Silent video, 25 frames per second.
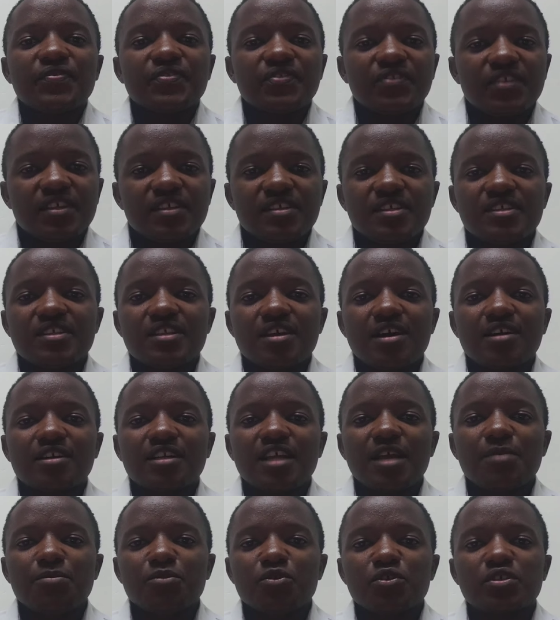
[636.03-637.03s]
This is our
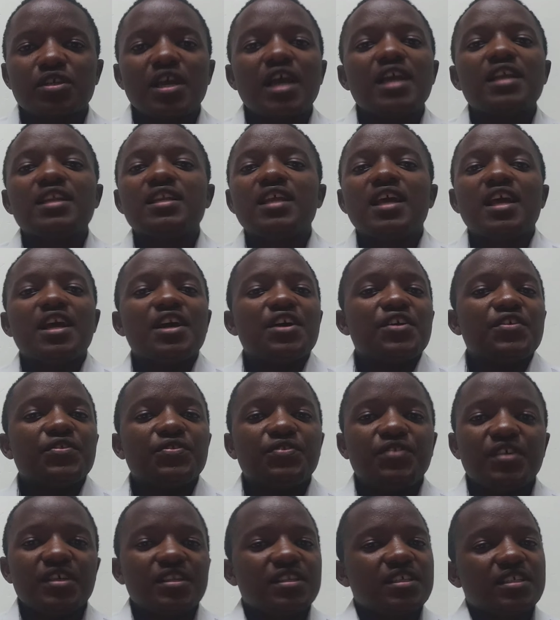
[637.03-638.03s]
time to
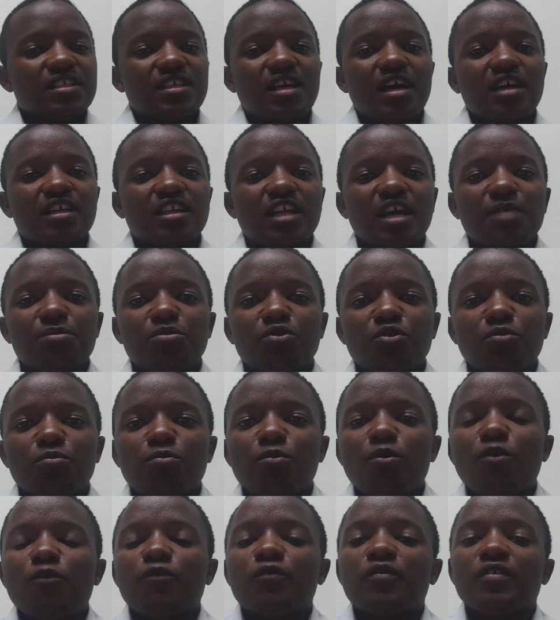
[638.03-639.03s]
shine. This is our time to
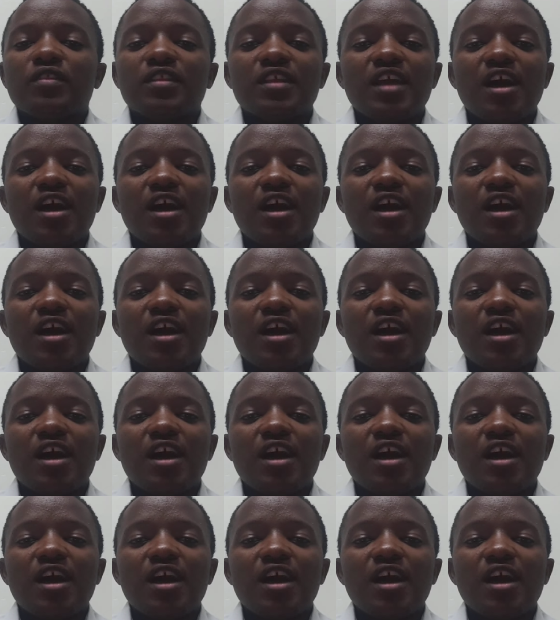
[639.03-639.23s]
move.